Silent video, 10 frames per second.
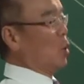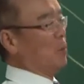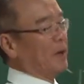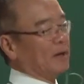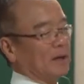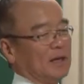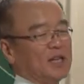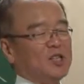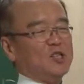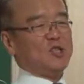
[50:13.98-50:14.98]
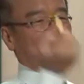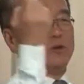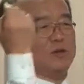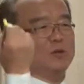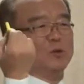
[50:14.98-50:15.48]
OPEC increases
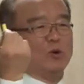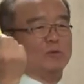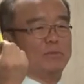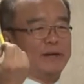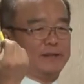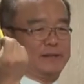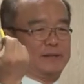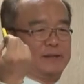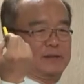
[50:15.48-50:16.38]
crude oil price.